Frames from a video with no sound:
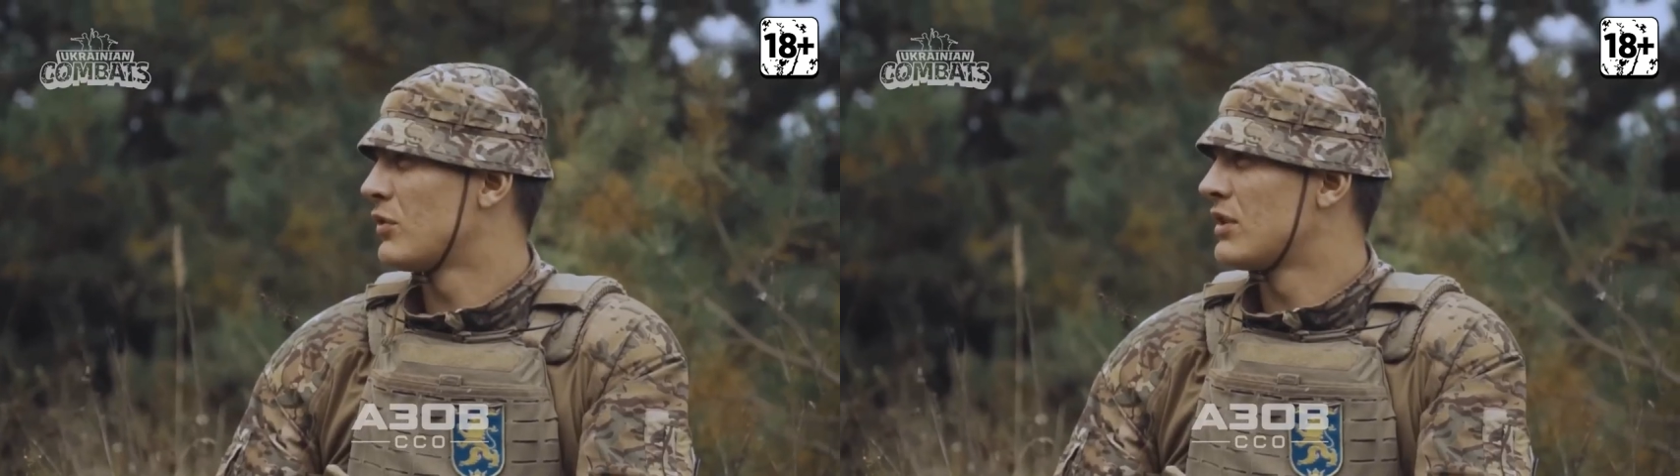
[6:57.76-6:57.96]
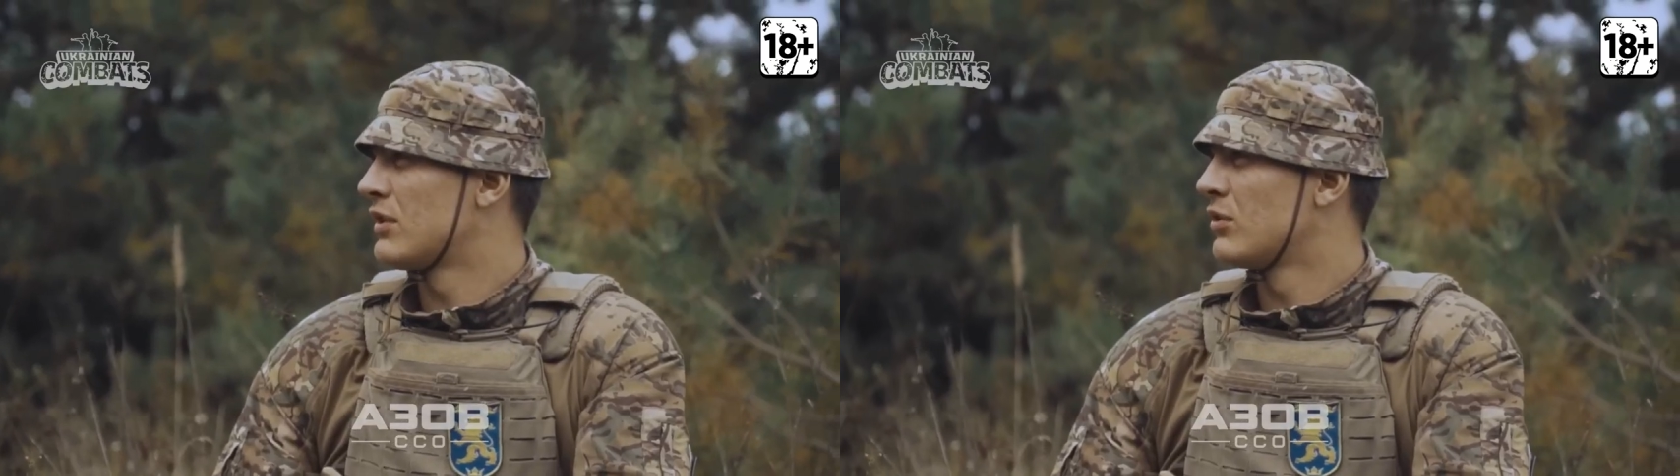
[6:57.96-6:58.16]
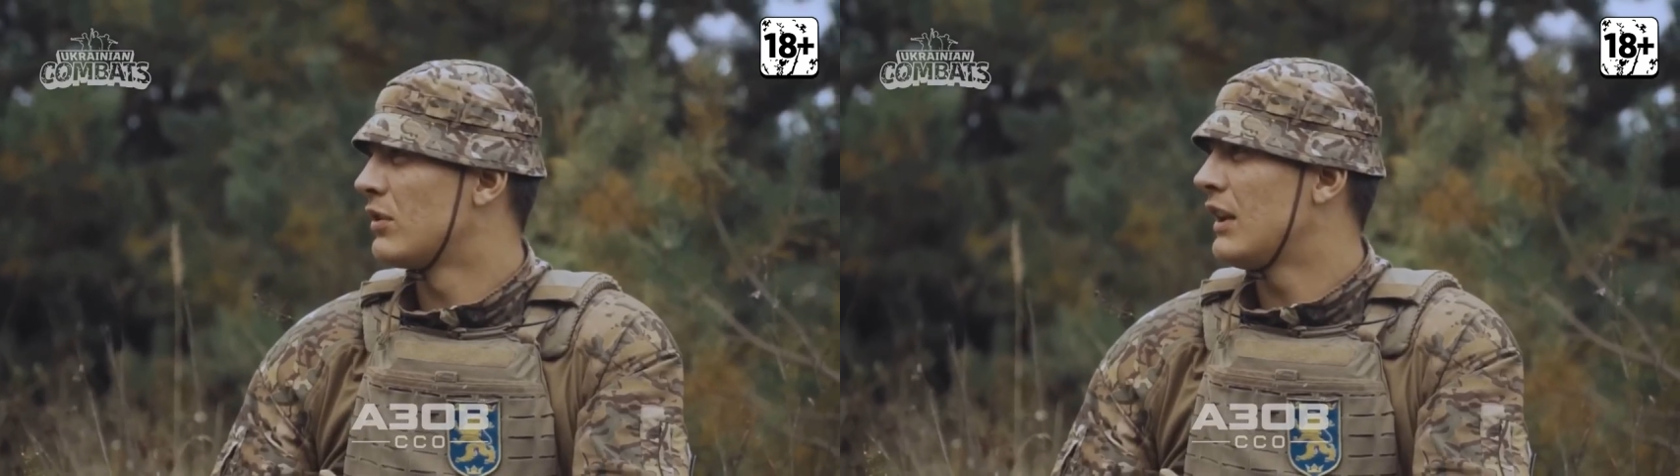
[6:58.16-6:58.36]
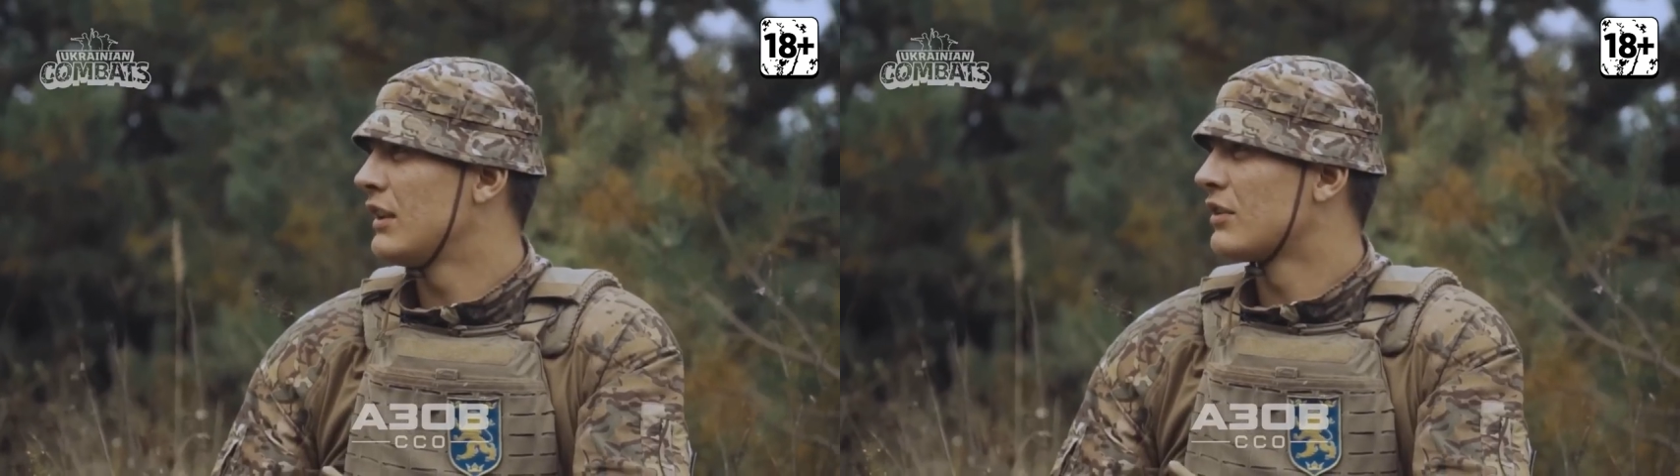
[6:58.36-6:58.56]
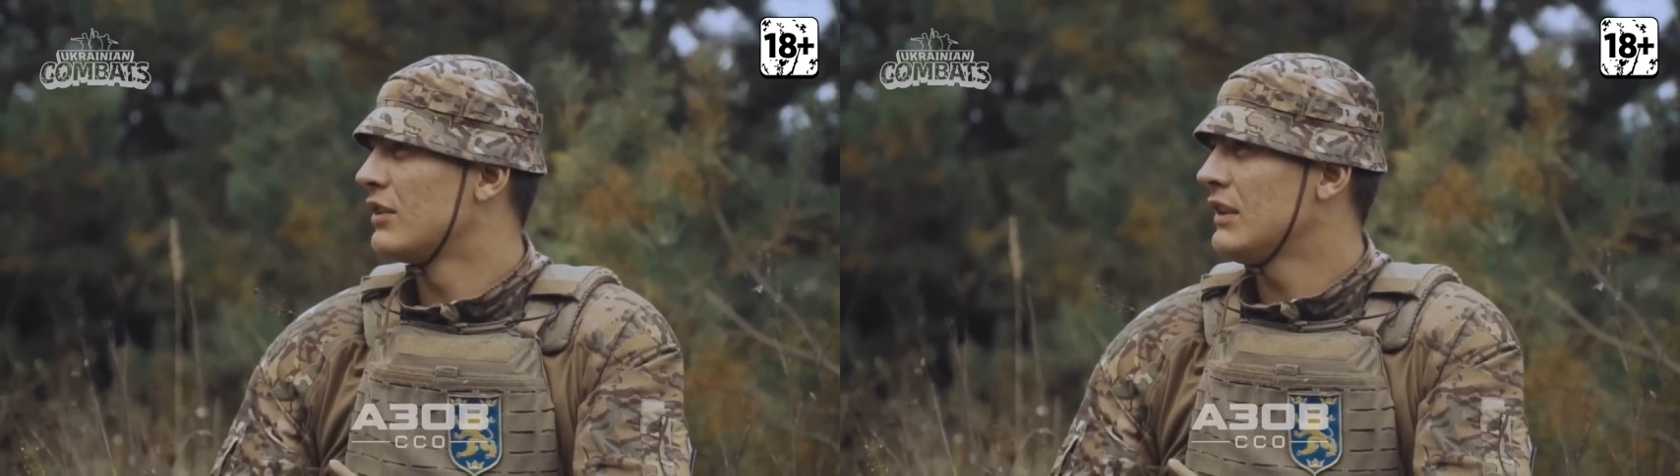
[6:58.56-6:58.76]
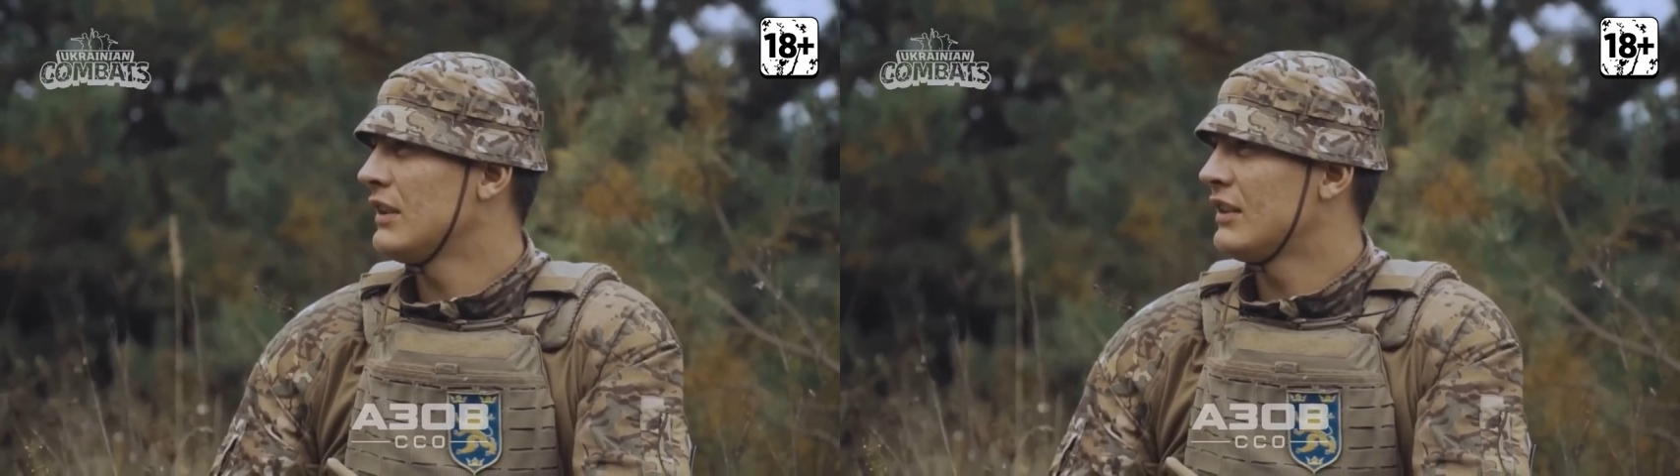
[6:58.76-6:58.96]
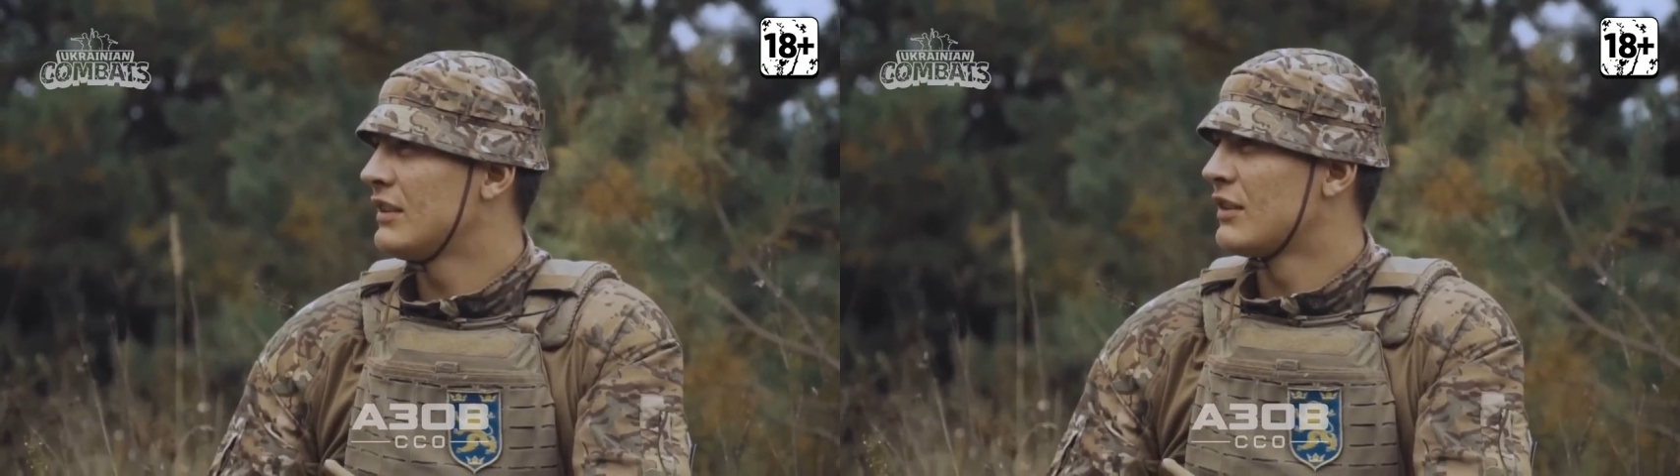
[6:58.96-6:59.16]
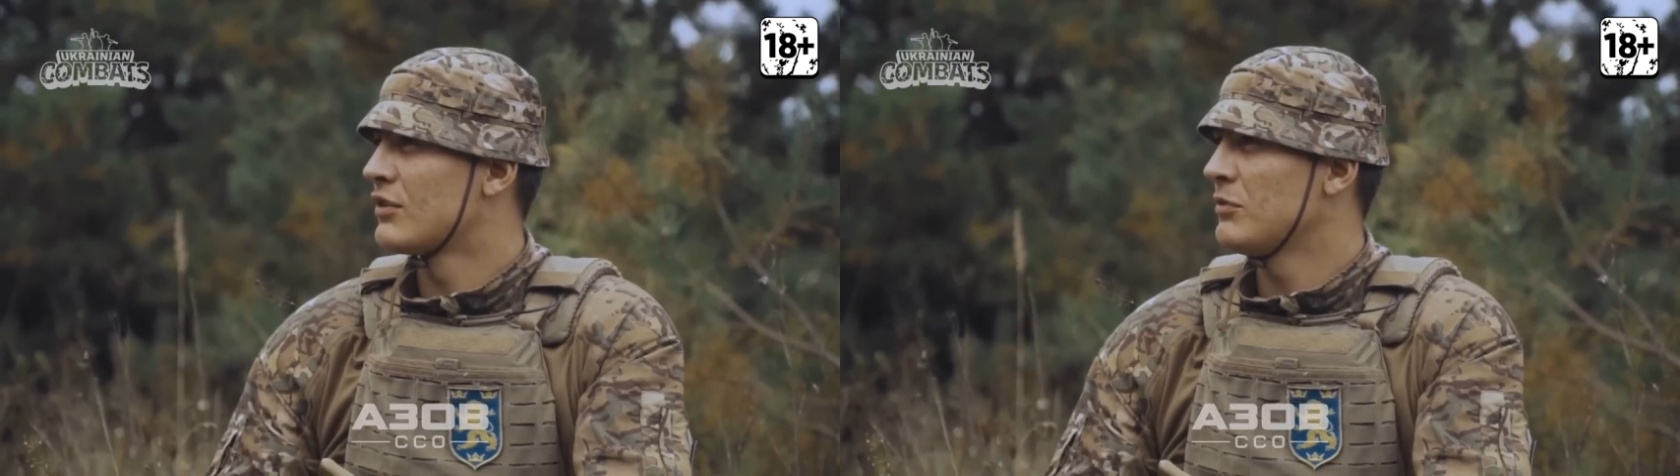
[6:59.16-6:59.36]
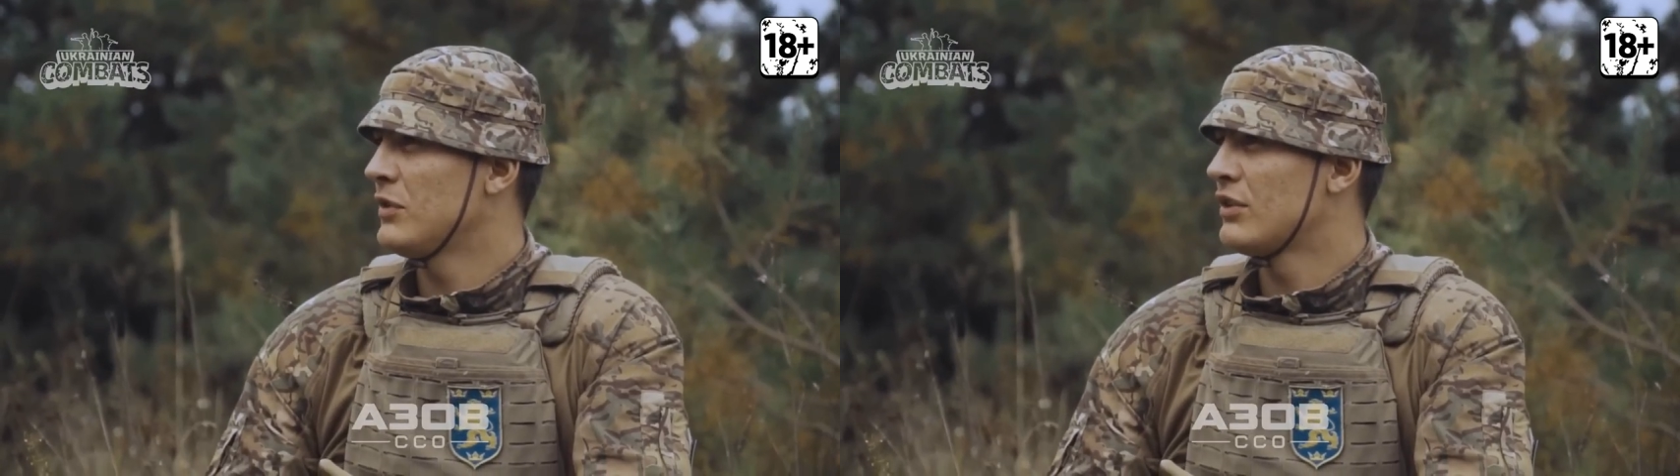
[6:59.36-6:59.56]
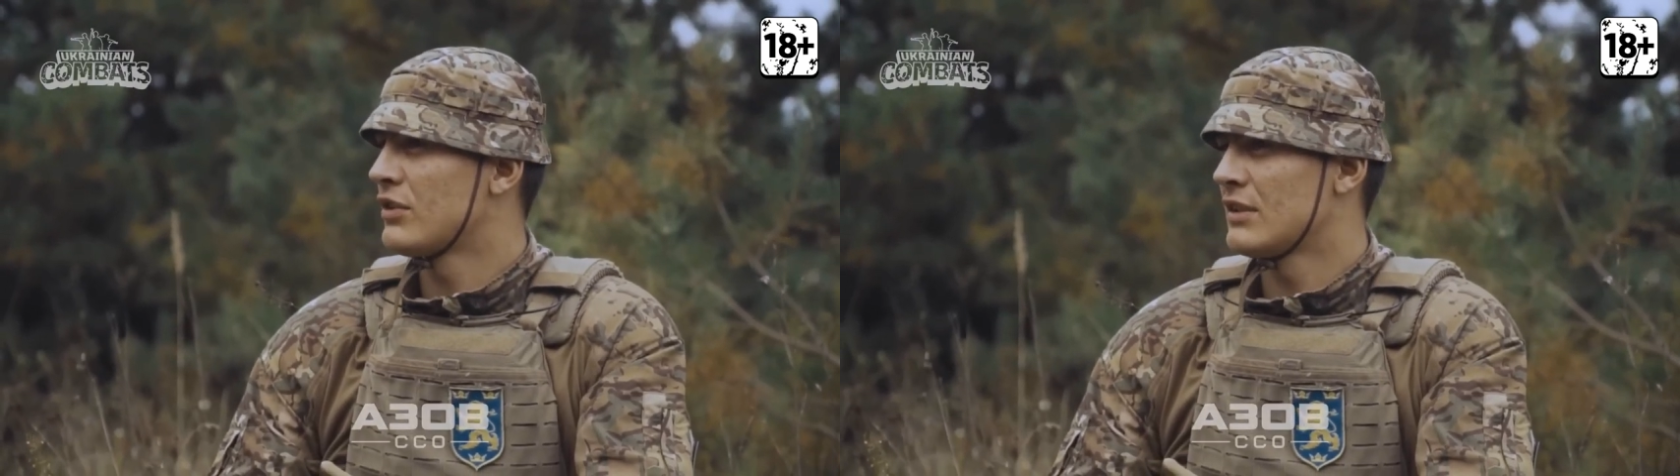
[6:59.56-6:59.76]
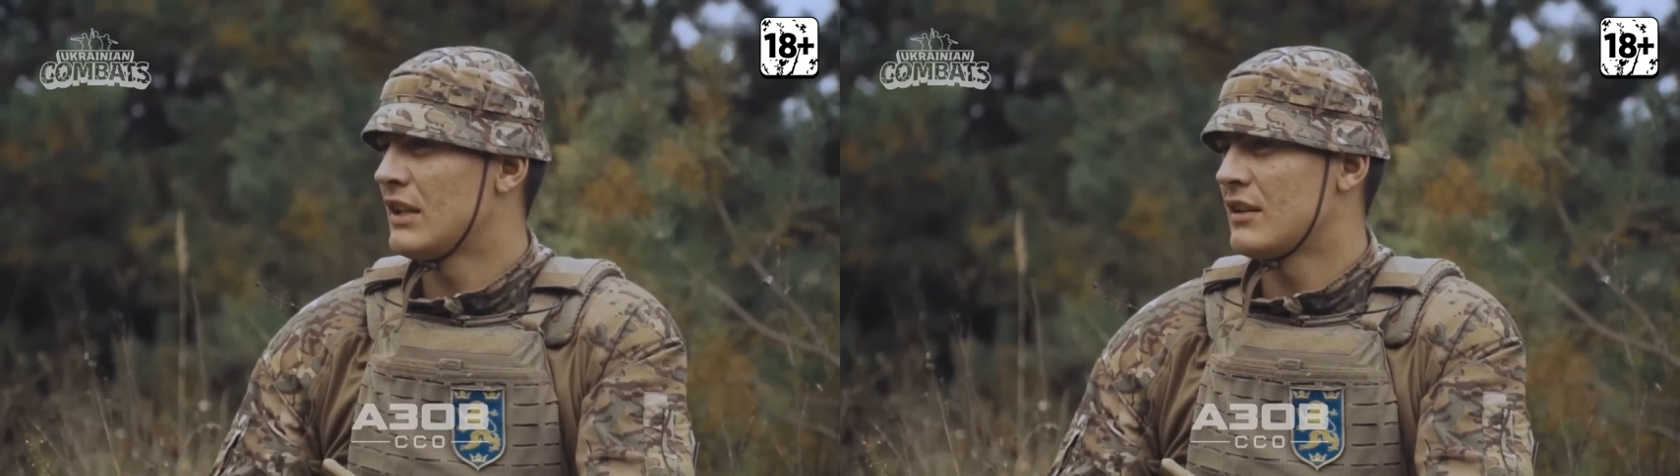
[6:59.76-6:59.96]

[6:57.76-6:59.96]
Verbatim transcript: in ordinary life, but when you realize that now